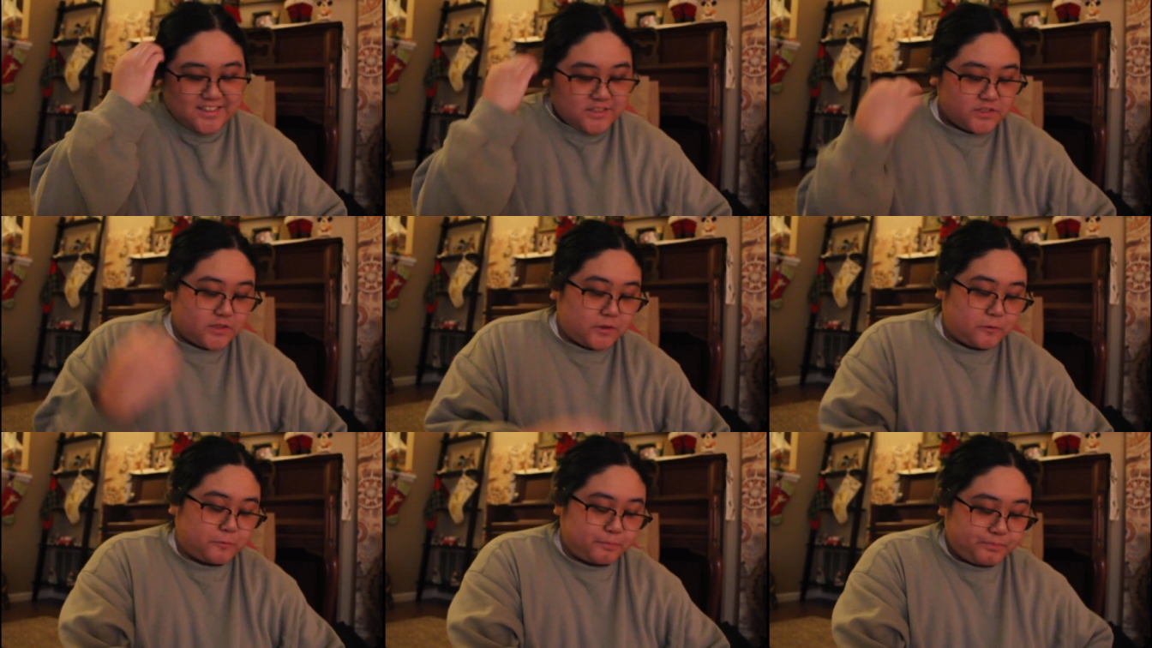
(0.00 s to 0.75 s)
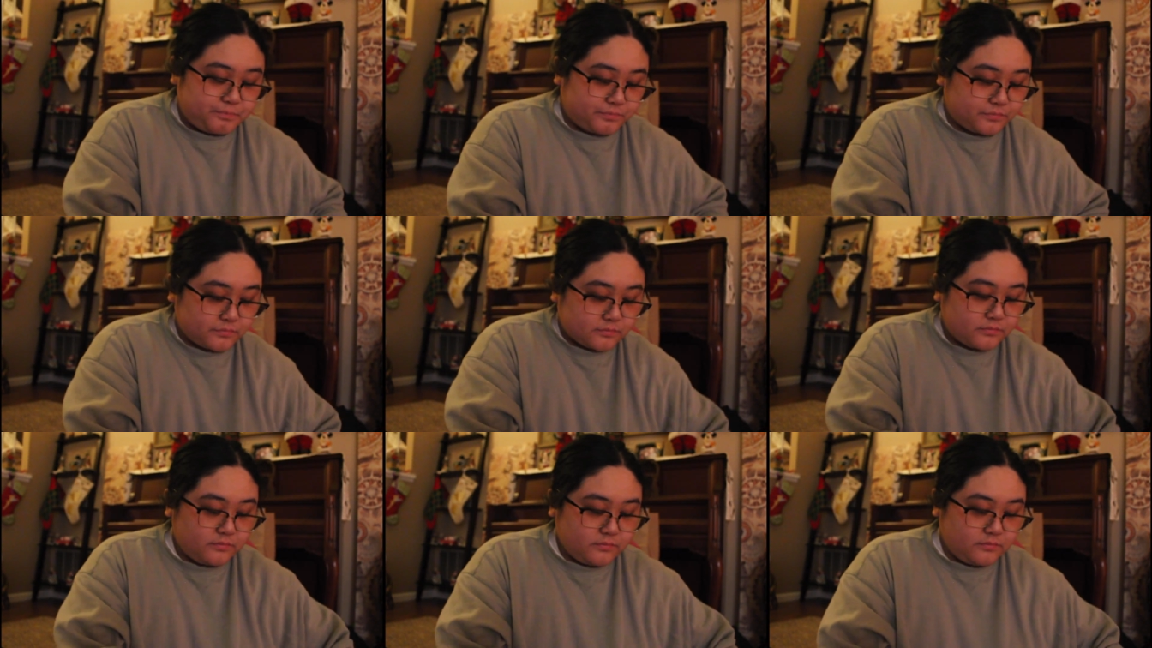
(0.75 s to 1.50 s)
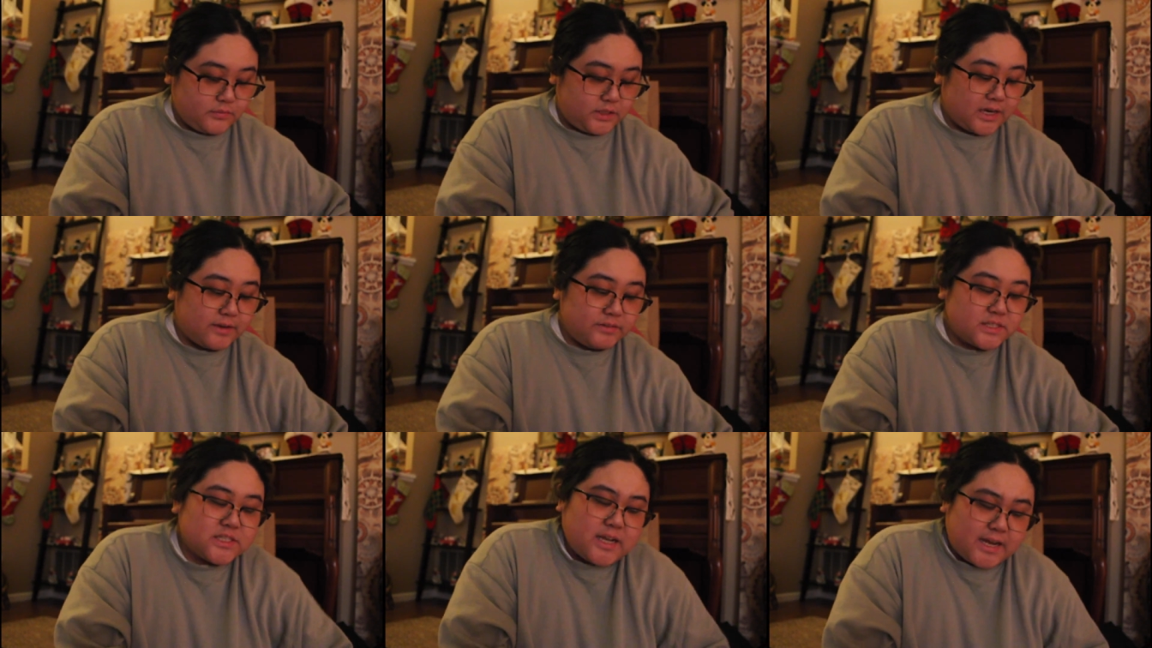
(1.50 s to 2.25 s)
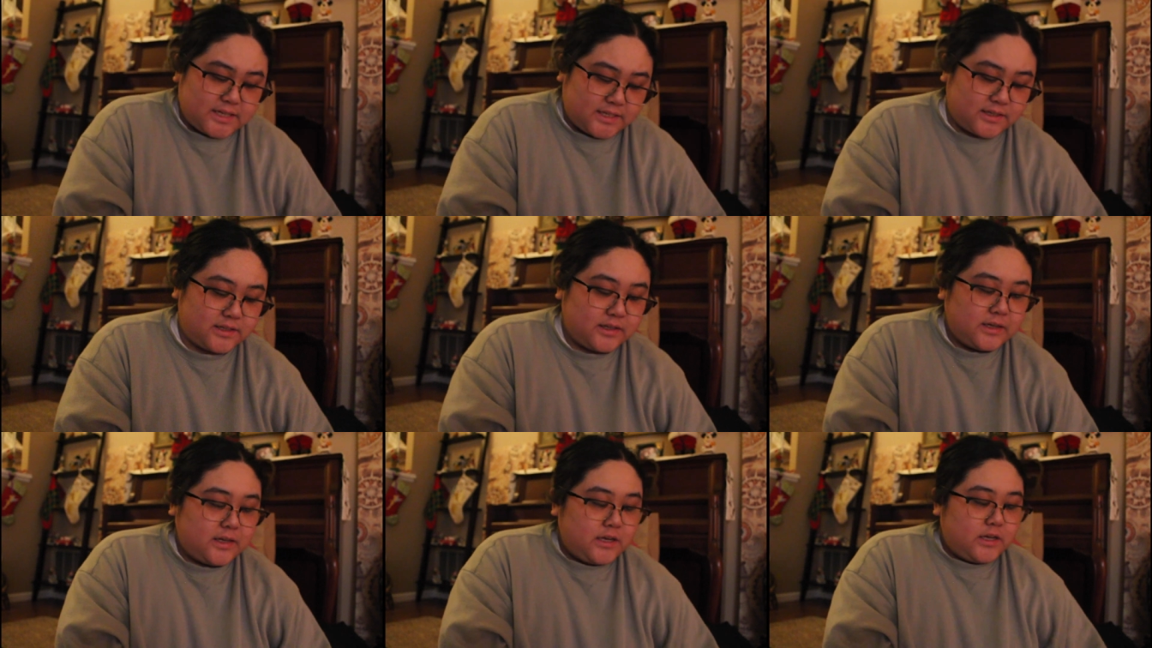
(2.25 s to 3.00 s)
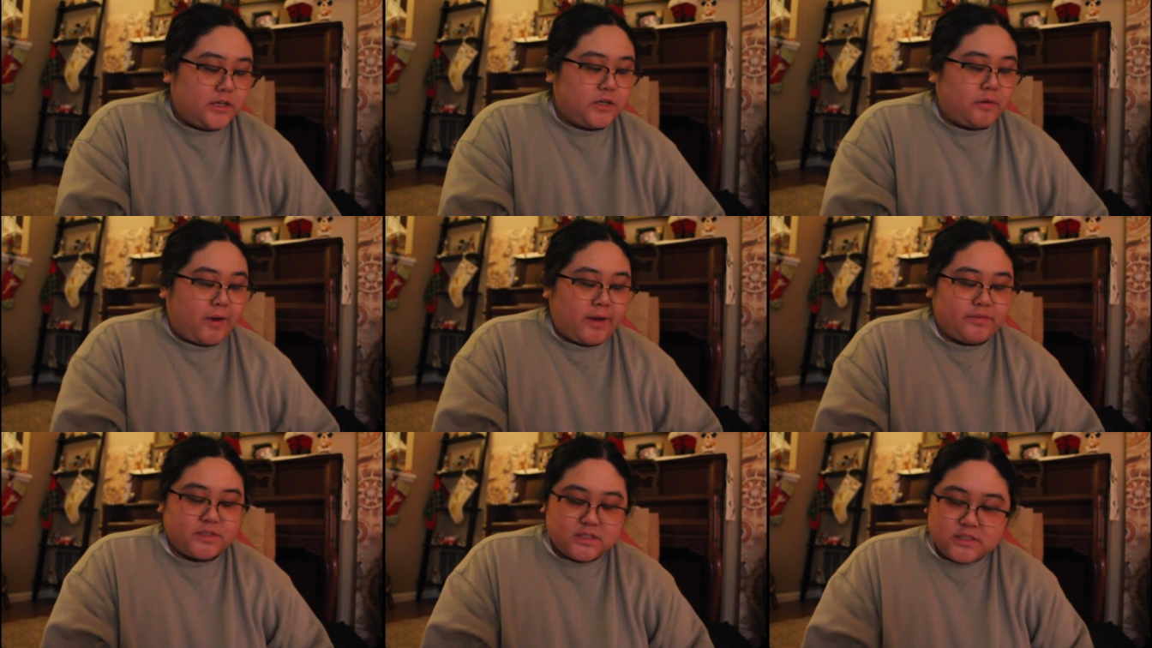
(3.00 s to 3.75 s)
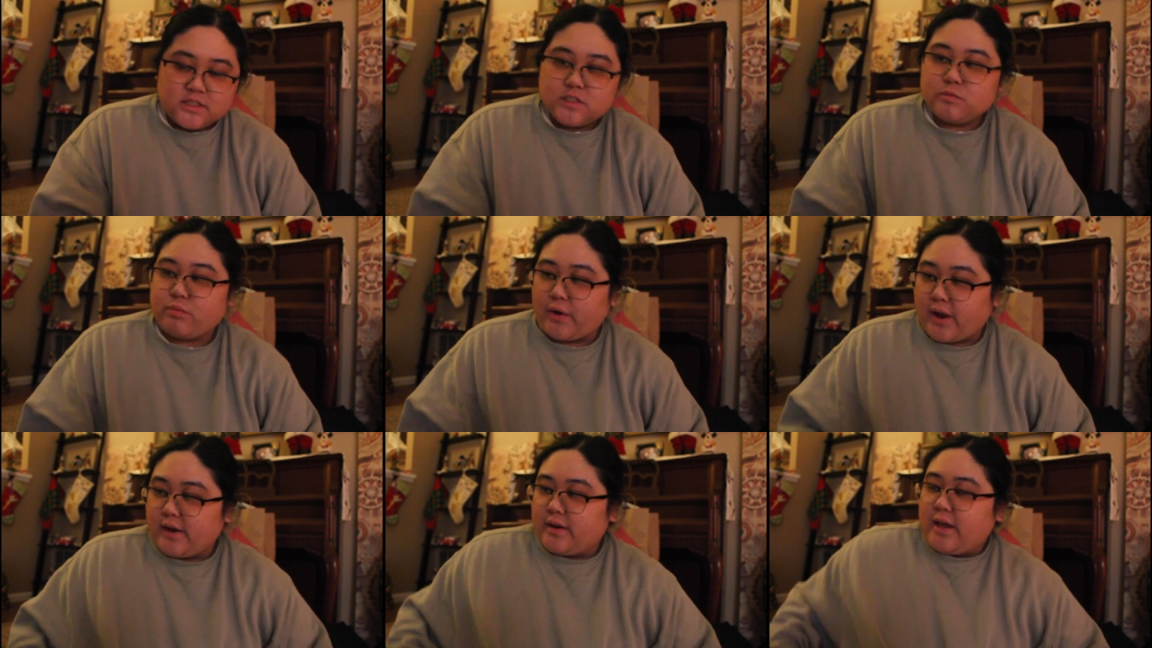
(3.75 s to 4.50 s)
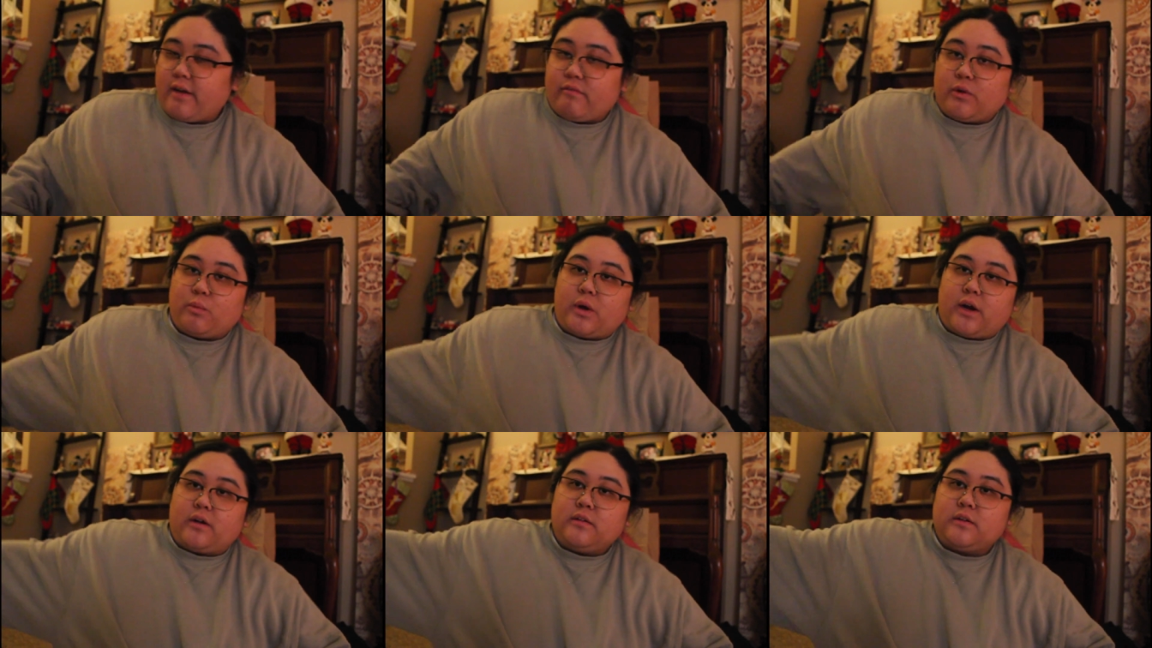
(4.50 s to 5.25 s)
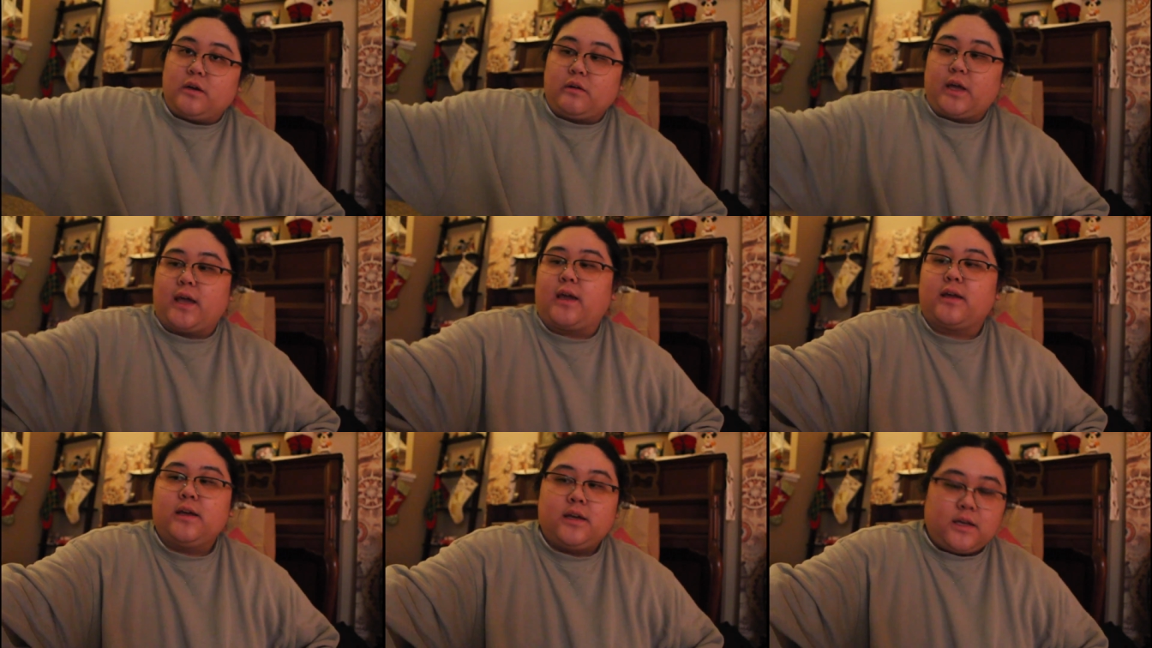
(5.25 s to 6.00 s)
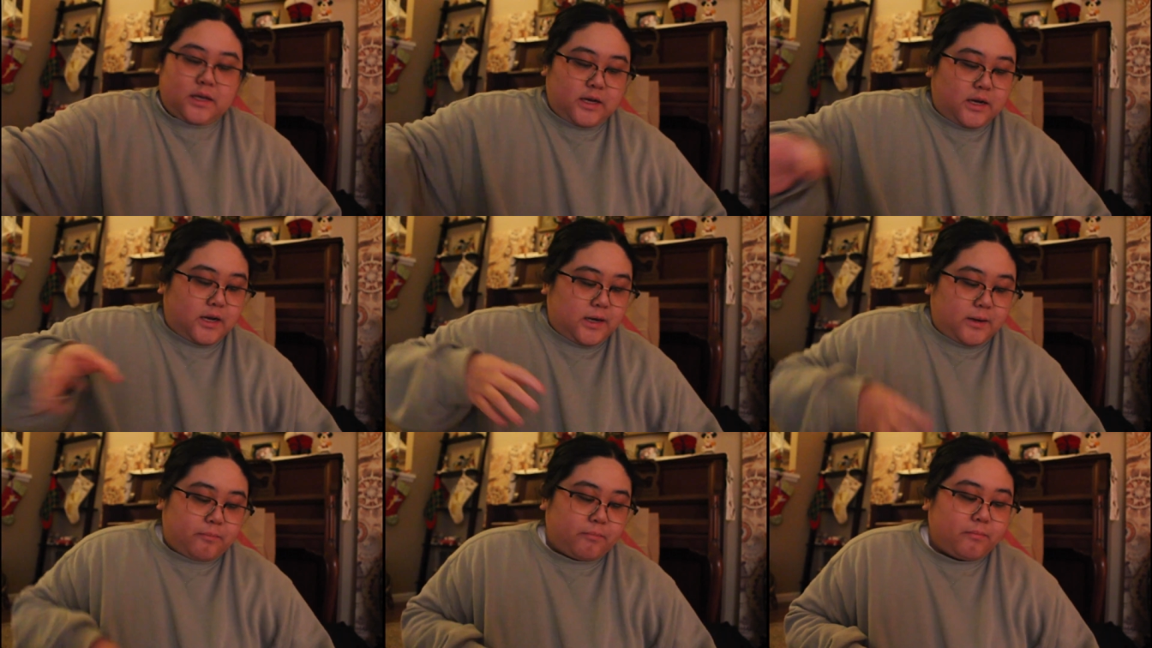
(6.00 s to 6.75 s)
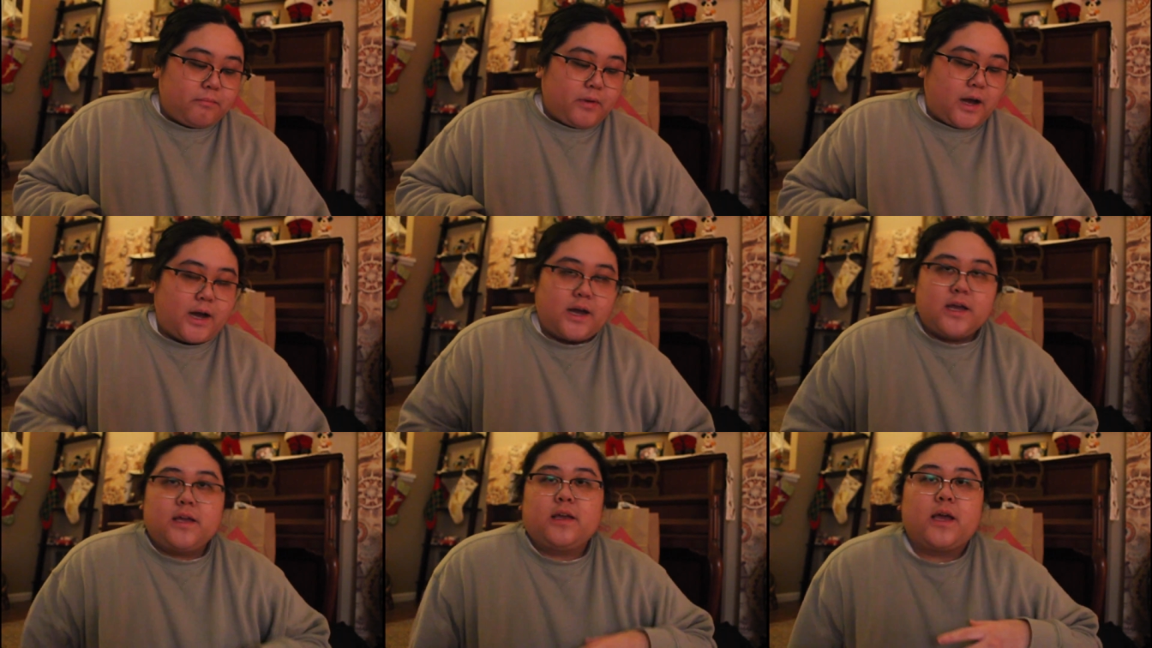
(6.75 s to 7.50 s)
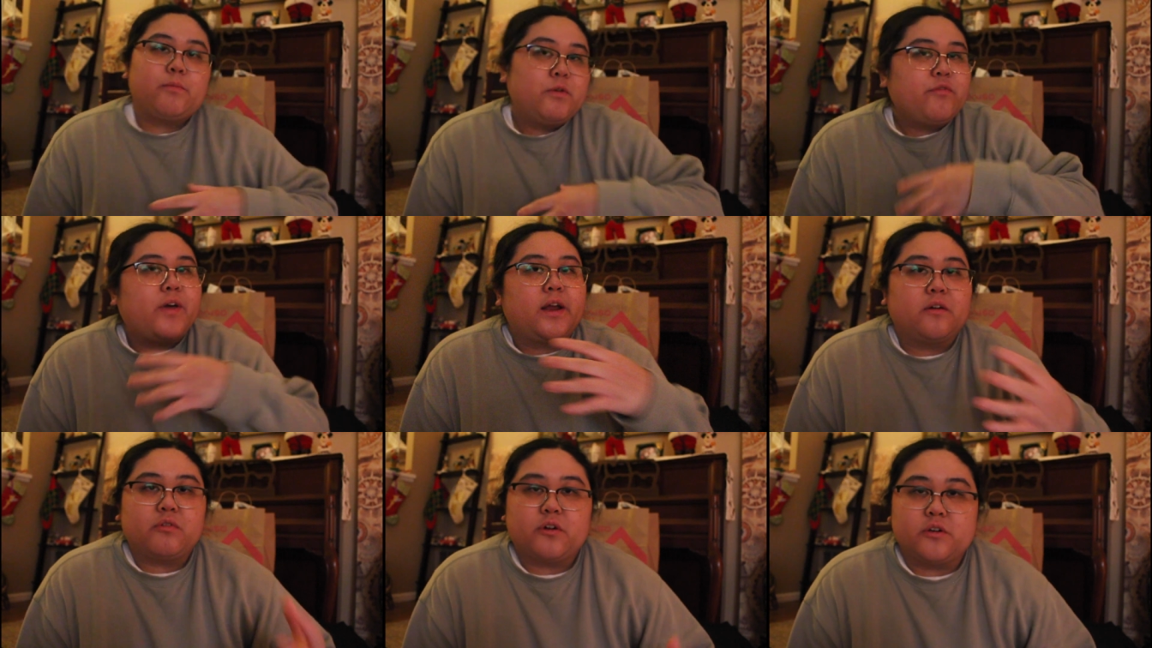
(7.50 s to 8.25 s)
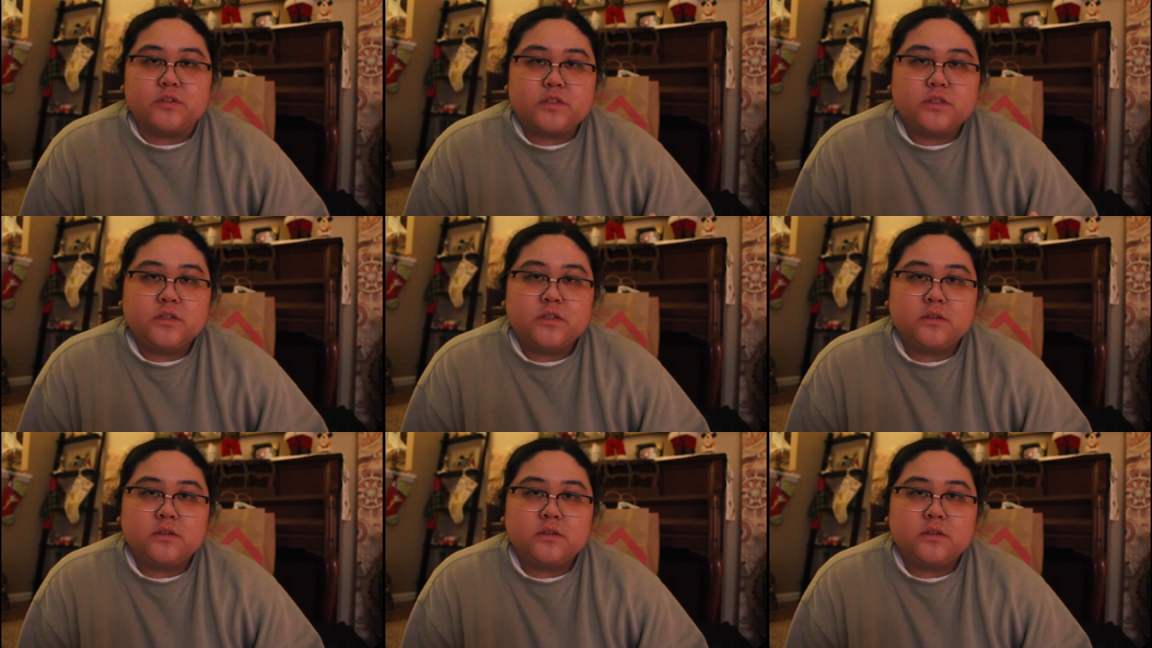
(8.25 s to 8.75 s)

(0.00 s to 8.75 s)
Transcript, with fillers: So I've decided, you know, I've seen this brand everywhere, okay? Um, I am a fan of hers.